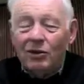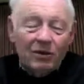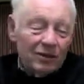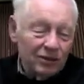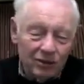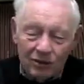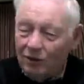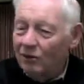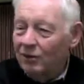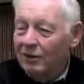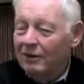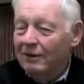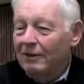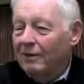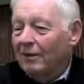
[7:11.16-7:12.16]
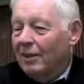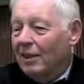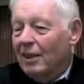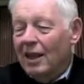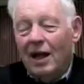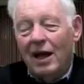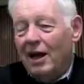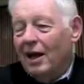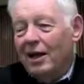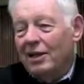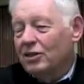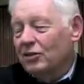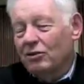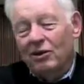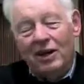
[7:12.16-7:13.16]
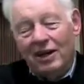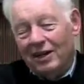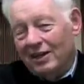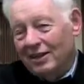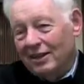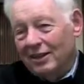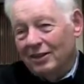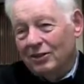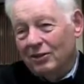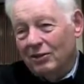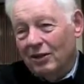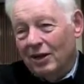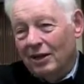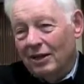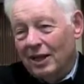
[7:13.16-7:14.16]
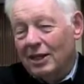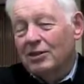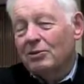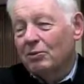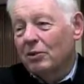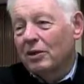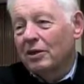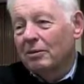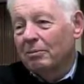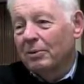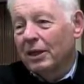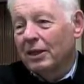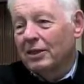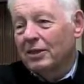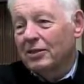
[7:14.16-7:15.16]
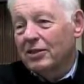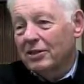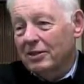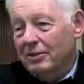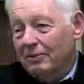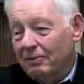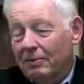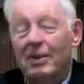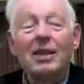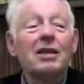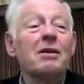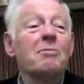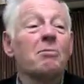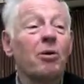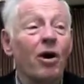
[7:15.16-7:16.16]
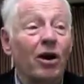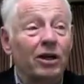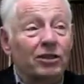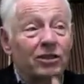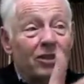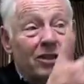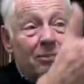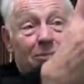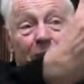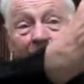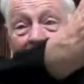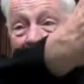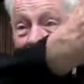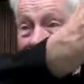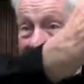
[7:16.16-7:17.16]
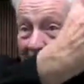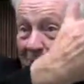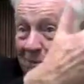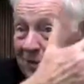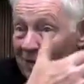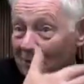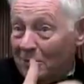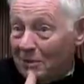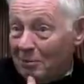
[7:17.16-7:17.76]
so it's great. It's great. That's one of the biggest parts of the bread that keeps coming